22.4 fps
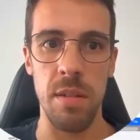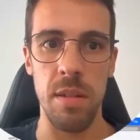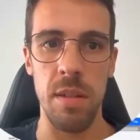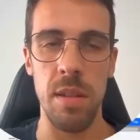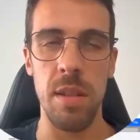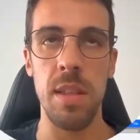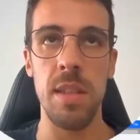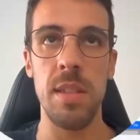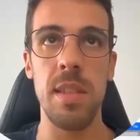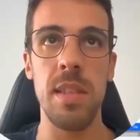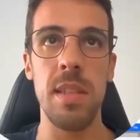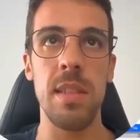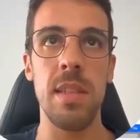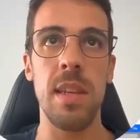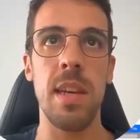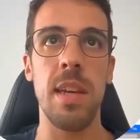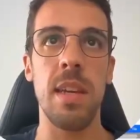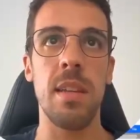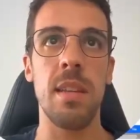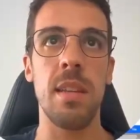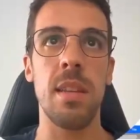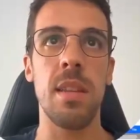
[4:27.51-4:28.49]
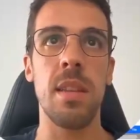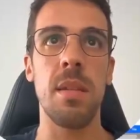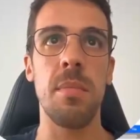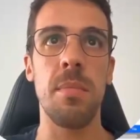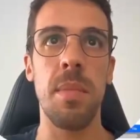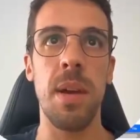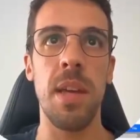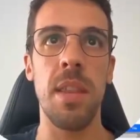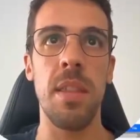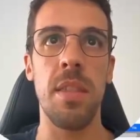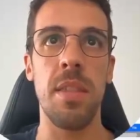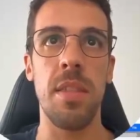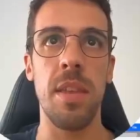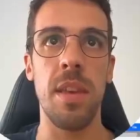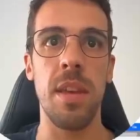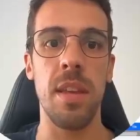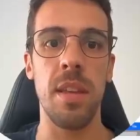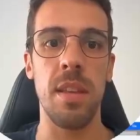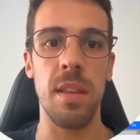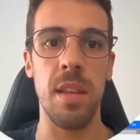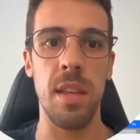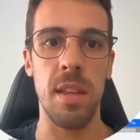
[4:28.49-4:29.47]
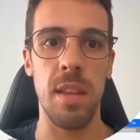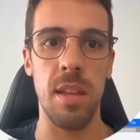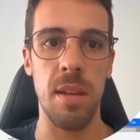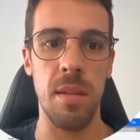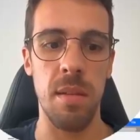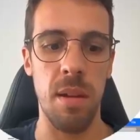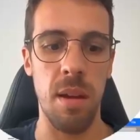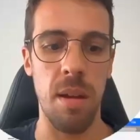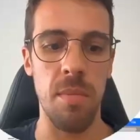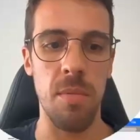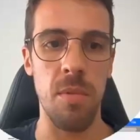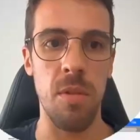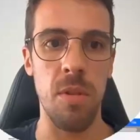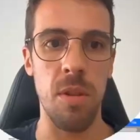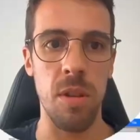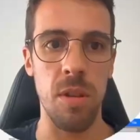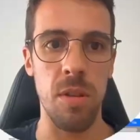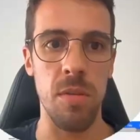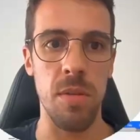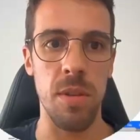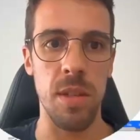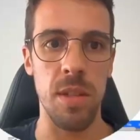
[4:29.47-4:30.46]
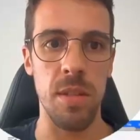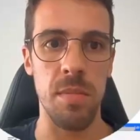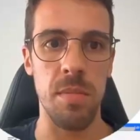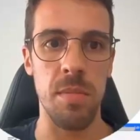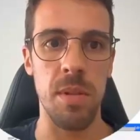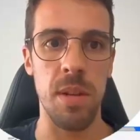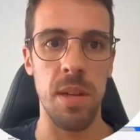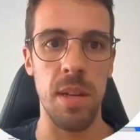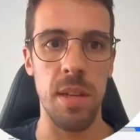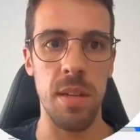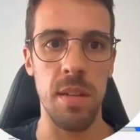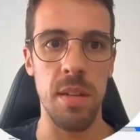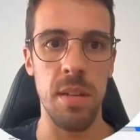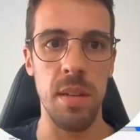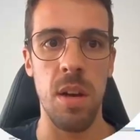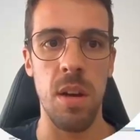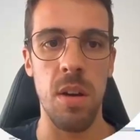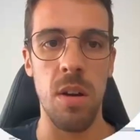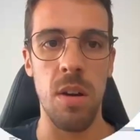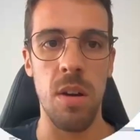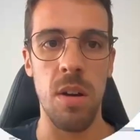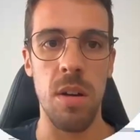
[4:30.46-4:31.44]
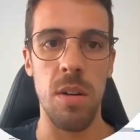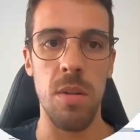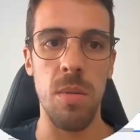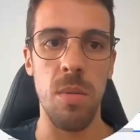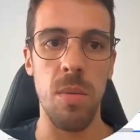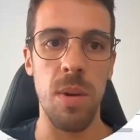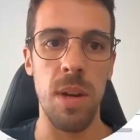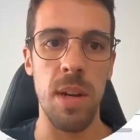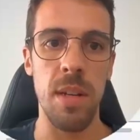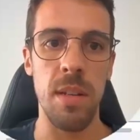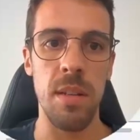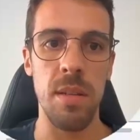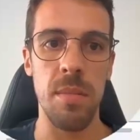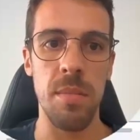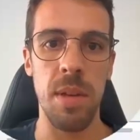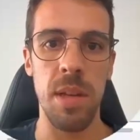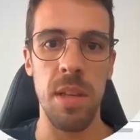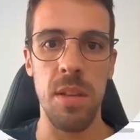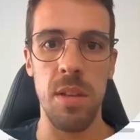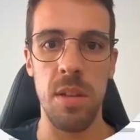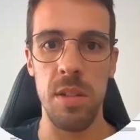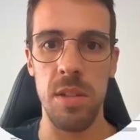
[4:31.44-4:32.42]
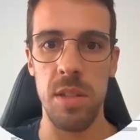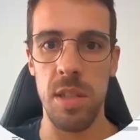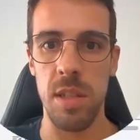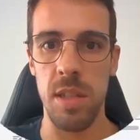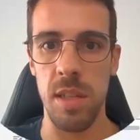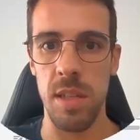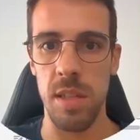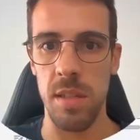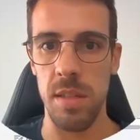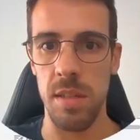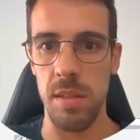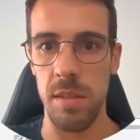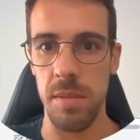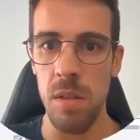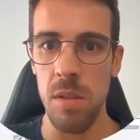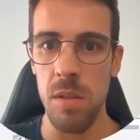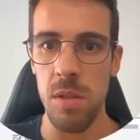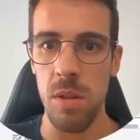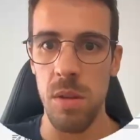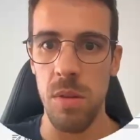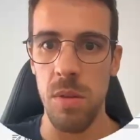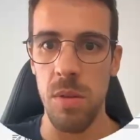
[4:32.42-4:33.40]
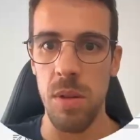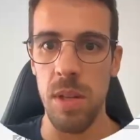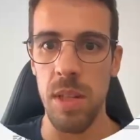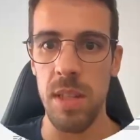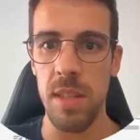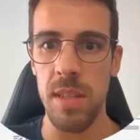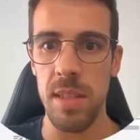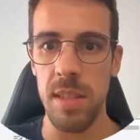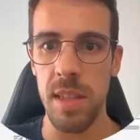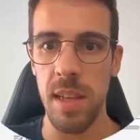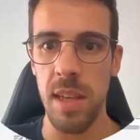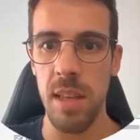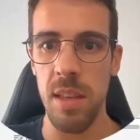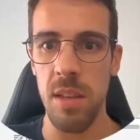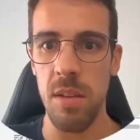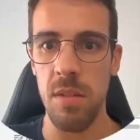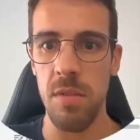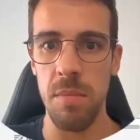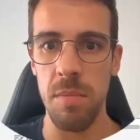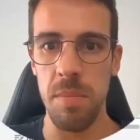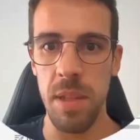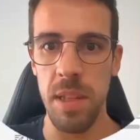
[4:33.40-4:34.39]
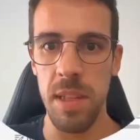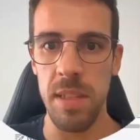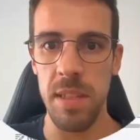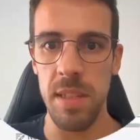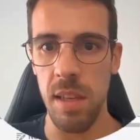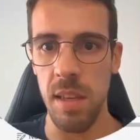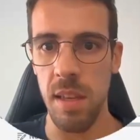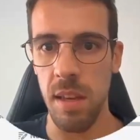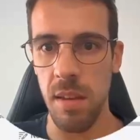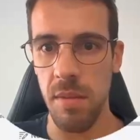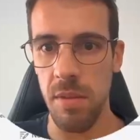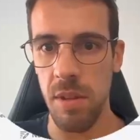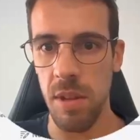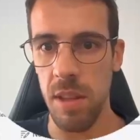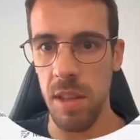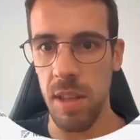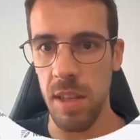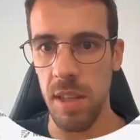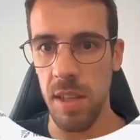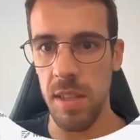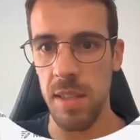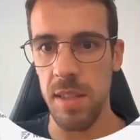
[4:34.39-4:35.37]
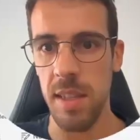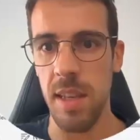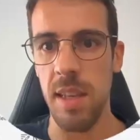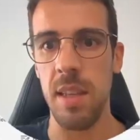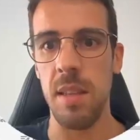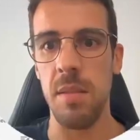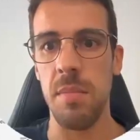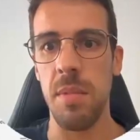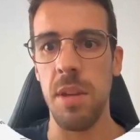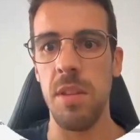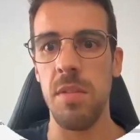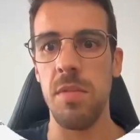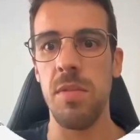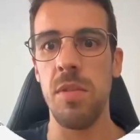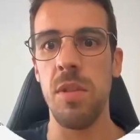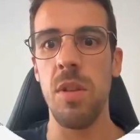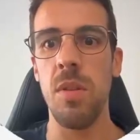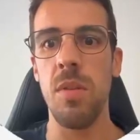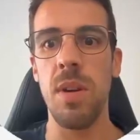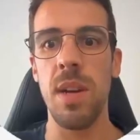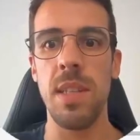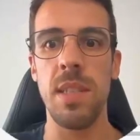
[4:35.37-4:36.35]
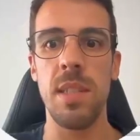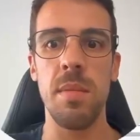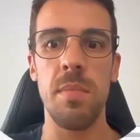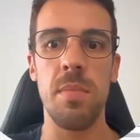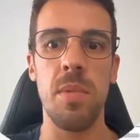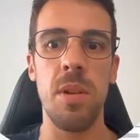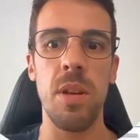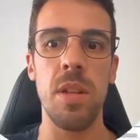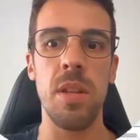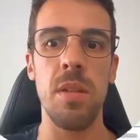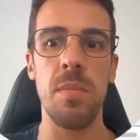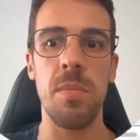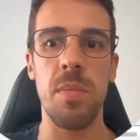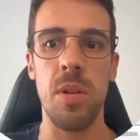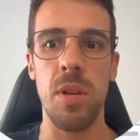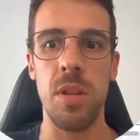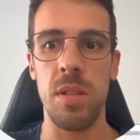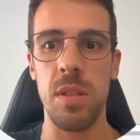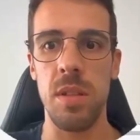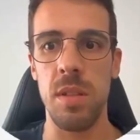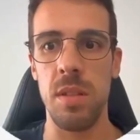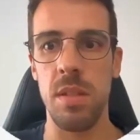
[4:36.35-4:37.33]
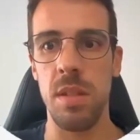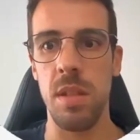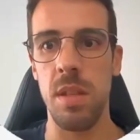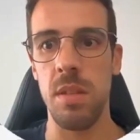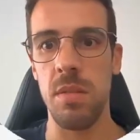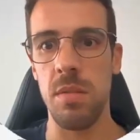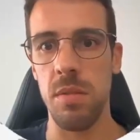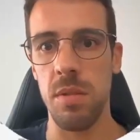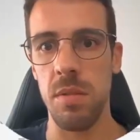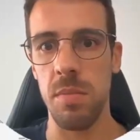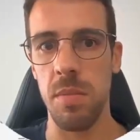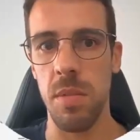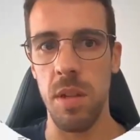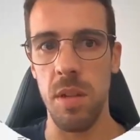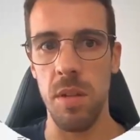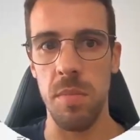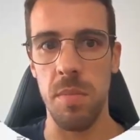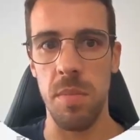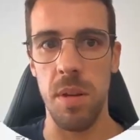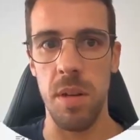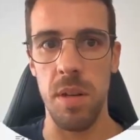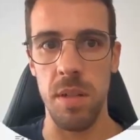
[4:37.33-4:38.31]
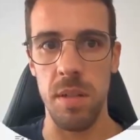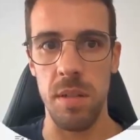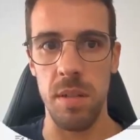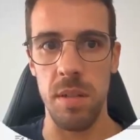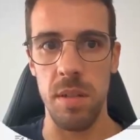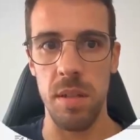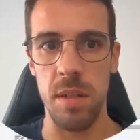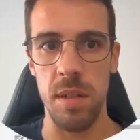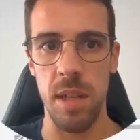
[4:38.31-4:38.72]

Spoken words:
This is like the main thing that I'm going to explain, or where the main logic is. So instead of placing everything inside the main flow, I separate the process into smaller parts.